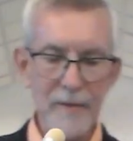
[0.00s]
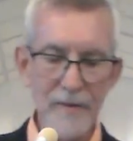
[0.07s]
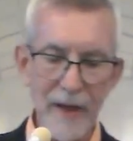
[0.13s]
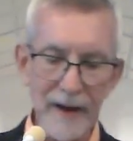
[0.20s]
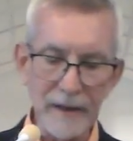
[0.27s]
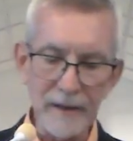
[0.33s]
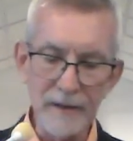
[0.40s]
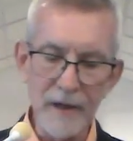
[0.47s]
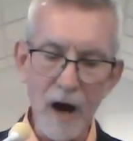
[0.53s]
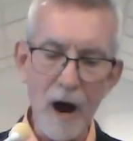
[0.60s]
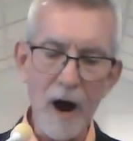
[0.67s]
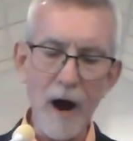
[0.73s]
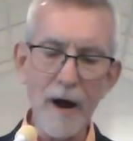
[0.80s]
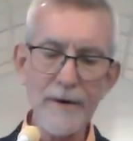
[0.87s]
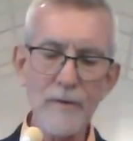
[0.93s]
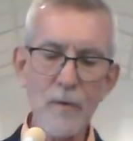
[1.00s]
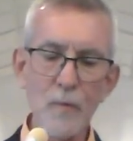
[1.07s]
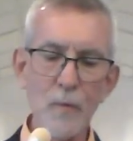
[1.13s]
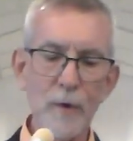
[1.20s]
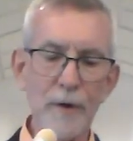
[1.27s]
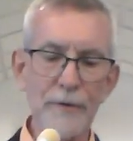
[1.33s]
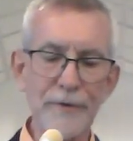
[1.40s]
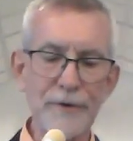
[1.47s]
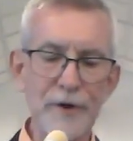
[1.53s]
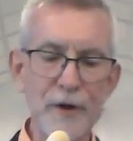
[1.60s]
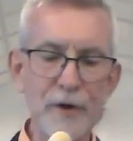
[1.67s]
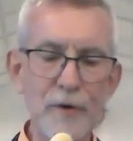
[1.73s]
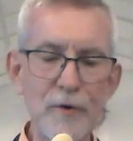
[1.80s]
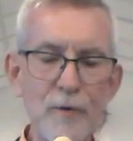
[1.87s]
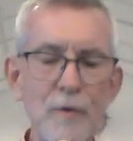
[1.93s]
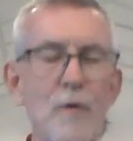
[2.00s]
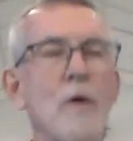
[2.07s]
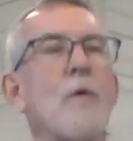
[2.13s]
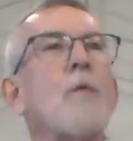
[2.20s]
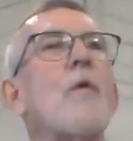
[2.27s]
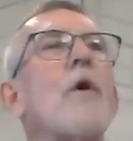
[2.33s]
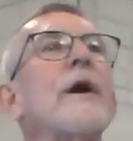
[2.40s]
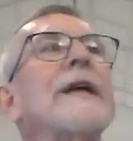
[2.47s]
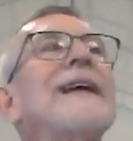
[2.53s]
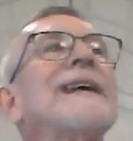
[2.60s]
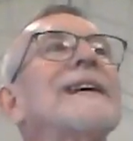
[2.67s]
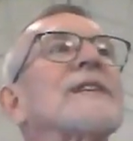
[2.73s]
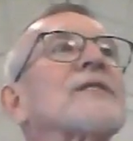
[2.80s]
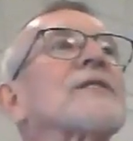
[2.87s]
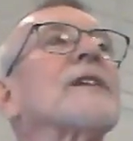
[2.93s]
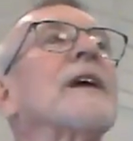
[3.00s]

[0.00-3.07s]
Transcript: that God will do what he has